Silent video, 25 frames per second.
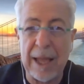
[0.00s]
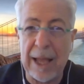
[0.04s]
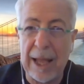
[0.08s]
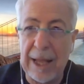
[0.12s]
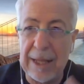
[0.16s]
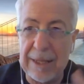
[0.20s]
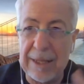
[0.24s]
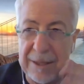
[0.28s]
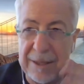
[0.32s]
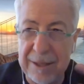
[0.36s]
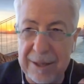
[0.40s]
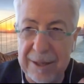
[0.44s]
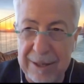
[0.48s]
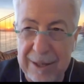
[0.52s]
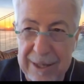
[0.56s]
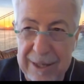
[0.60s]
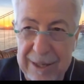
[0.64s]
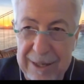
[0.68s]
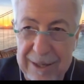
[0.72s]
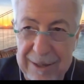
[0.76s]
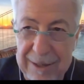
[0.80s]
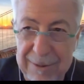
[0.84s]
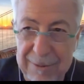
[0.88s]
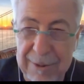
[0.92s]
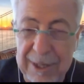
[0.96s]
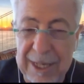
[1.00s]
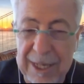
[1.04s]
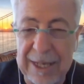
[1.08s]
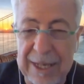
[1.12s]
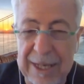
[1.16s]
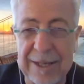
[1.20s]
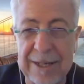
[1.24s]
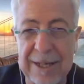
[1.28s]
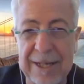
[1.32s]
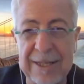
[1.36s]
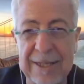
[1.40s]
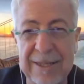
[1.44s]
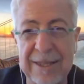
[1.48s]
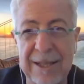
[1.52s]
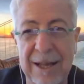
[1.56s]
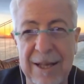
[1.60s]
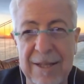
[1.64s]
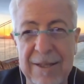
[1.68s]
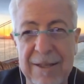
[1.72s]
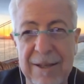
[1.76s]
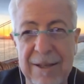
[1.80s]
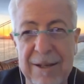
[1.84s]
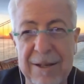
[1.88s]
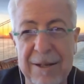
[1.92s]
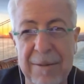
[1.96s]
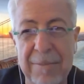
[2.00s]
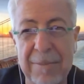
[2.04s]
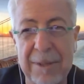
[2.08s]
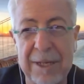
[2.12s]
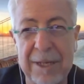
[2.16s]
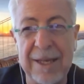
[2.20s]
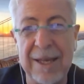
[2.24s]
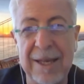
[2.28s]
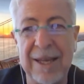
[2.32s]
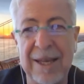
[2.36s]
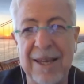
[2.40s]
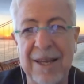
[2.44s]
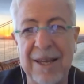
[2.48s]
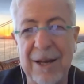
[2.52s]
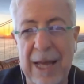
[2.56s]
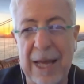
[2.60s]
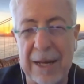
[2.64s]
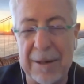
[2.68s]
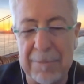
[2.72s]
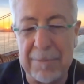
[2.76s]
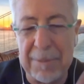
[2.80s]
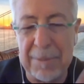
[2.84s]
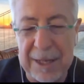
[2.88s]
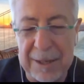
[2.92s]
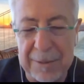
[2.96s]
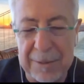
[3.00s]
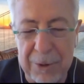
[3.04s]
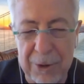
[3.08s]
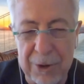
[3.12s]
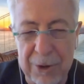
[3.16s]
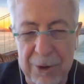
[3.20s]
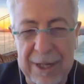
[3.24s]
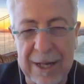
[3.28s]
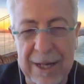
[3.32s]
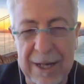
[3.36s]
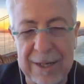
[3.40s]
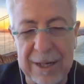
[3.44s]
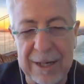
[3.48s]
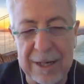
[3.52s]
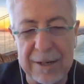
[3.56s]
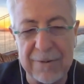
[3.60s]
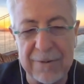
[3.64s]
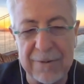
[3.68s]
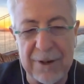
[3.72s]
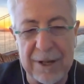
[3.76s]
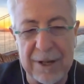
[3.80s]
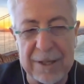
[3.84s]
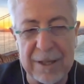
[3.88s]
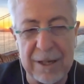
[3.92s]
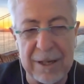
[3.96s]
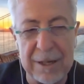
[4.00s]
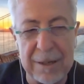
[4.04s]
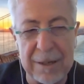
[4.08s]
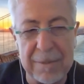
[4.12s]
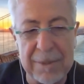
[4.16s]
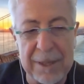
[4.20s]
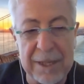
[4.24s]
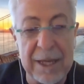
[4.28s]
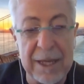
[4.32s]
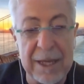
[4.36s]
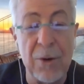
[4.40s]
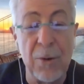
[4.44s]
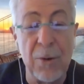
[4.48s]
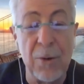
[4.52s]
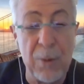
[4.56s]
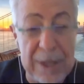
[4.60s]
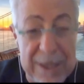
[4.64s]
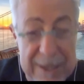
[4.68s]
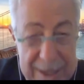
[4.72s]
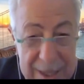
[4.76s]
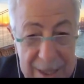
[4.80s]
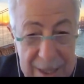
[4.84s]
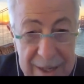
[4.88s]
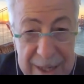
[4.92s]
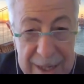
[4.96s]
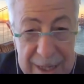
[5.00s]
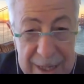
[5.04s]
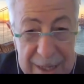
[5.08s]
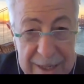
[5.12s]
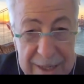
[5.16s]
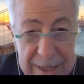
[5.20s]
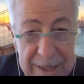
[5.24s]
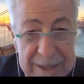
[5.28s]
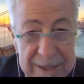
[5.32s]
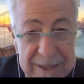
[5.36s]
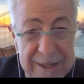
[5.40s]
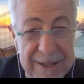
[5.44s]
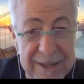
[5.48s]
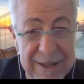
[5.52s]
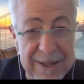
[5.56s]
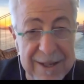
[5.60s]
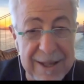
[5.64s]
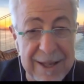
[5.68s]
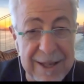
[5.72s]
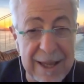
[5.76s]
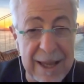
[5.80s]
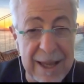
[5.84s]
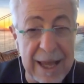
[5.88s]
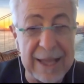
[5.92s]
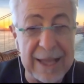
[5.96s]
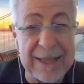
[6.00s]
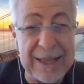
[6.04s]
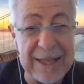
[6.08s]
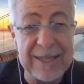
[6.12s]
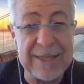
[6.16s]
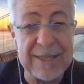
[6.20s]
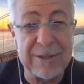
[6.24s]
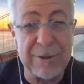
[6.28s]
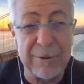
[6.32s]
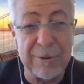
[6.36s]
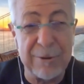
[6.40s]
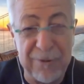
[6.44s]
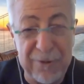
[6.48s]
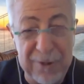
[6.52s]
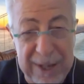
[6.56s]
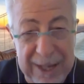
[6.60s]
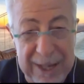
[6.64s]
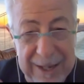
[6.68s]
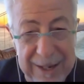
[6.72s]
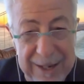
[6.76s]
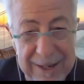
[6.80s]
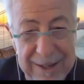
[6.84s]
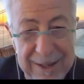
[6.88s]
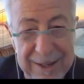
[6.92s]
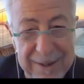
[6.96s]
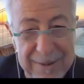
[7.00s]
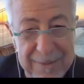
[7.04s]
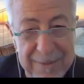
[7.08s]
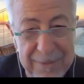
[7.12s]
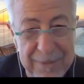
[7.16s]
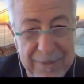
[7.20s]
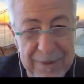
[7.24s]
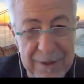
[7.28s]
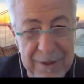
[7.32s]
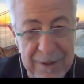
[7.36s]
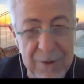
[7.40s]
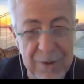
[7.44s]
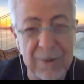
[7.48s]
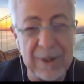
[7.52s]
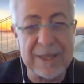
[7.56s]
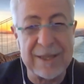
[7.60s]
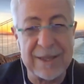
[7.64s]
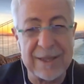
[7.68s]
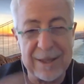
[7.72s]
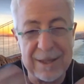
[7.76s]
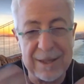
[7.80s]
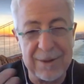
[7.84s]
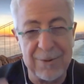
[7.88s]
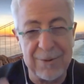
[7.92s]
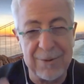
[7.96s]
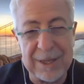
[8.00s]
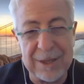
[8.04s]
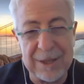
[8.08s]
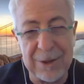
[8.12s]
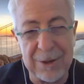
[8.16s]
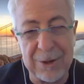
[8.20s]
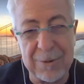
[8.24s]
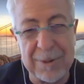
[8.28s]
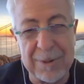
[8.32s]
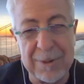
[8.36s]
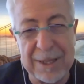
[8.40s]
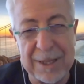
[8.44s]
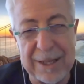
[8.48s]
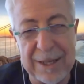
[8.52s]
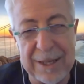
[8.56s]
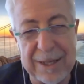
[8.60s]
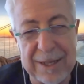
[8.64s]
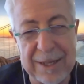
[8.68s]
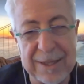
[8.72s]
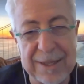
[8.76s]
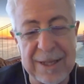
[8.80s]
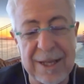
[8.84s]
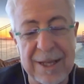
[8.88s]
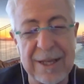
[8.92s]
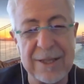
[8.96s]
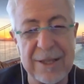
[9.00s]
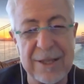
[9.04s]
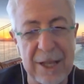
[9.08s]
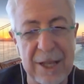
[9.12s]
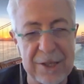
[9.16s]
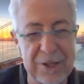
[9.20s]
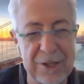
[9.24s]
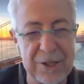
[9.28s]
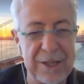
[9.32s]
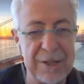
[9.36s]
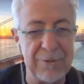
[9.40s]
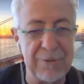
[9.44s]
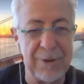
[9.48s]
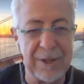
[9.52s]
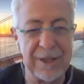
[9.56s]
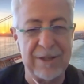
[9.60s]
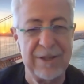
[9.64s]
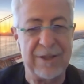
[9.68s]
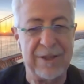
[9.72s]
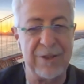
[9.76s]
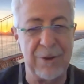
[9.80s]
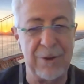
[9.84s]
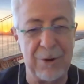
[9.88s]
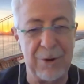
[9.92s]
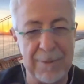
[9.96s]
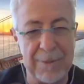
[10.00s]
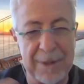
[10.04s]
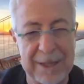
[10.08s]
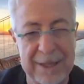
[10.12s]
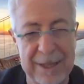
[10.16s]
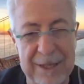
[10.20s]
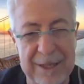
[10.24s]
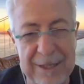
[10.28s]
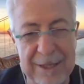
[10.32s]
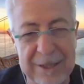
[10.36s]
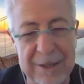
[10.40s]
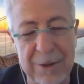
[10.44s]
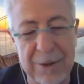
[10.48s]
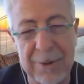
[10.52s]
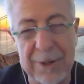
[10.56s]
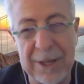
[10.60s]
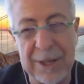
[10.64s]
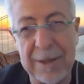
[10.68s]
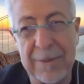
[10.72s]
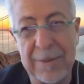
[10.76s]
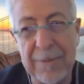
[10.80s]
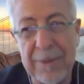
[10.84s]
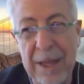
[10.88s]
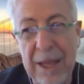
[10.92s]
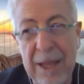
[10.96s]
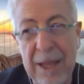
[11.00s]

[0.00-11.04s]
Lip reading: As we increase the autonomy and bring more cognitive autonomy, we still need it at least to feel what the robot is touching, what the robot is doing.